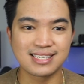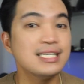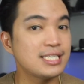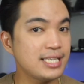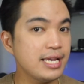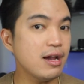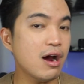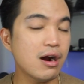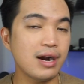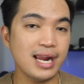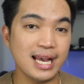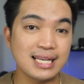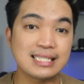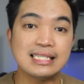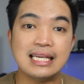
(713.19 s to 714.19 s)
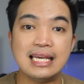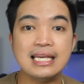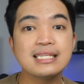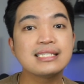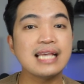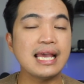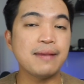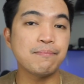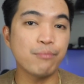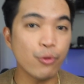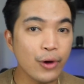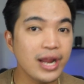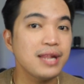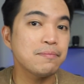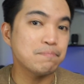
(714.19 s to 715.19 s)
CRS is a
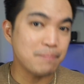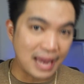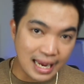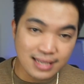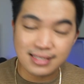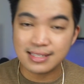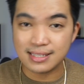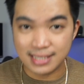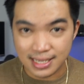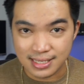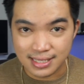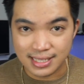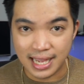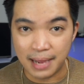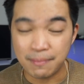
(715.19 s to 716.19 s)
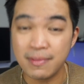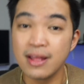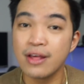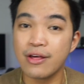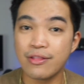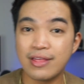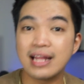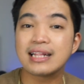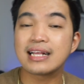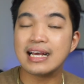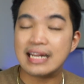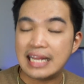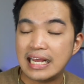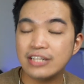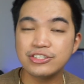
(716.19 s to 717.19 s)
point-based system that
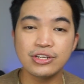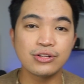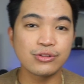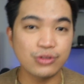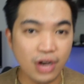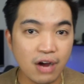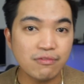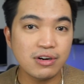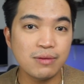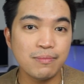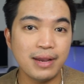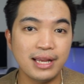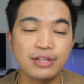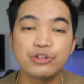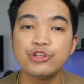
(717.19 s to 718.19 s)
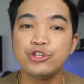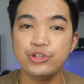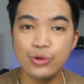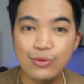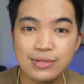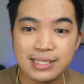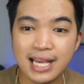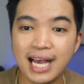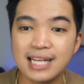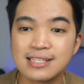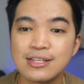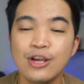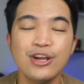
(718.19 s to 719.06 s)
Canadian government uses